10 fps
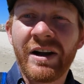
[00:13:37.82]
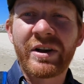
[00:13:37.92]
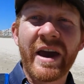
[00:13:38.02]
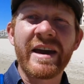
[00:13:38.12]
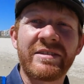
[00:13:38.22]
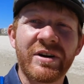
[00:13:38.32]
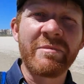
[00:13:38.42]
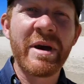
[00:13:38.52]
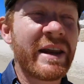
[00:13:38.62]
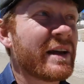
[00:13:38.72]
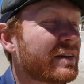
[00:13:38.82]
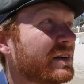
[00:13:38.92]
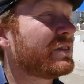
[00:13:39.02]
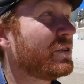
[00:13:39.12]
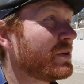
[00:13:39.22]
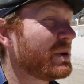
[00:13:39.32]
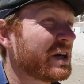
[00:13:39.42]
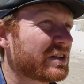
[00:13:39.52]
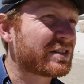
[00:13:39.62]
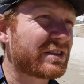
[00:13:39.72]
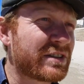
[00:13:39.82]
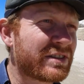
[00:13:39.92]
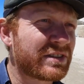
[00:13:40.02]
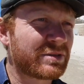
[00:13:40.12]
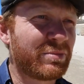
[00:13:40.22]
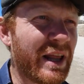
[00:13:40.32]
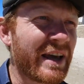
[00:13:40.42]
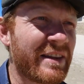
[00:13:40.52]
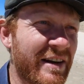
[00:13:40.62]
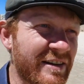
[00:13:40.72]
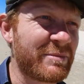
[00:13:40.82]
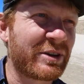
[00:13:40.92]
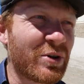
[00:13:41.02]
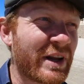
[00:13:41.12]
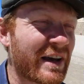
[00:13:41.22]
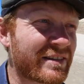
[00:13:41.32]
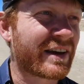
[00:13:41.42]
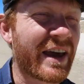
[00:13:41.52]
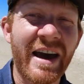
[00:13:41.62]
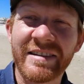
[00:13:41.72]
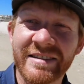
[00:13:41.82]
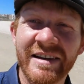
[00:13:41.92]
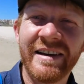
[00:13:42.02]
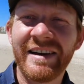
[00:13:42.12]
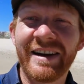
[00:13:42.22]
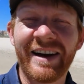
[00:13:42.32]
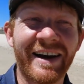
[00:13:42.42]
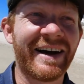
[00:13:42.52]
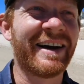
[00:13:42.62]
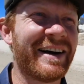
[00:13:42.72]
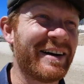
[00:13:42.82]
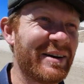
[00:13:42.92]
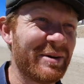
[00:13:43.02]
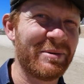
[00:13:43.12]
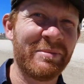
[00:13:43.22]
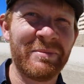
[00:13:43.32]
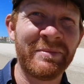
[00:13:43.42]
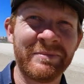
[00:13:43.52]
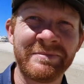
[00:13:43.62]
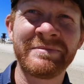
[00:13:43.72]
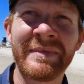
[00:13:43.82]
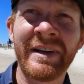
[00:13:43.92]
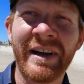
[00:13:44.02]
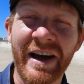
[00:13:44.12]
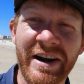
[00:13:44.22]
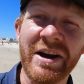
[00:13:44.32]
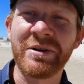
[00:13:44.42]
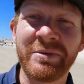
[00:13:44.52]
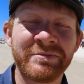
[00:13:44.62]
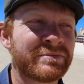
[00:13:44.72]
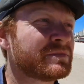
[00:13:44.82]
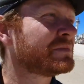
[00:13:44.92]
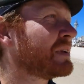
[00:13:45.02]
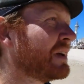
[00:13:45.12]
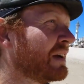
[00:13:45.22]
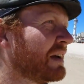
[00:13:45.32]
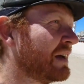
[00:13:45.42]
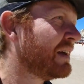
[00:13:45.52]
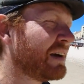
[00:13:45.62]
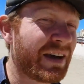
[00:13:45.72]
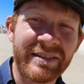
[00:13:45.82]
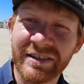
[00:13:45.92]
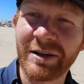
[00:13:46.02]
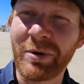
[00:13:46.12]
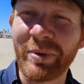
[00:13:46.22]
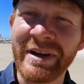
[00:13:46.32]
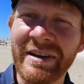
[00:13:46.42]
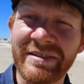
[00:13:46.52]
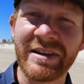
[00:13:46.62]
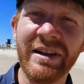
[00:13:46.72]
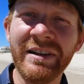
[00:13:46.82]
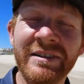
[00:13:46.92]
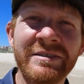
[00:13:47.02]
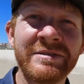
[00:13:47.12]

Okay, so I made it to the beach. Playa de las Victorias, I guess. I don't know. It's a little bit windy still.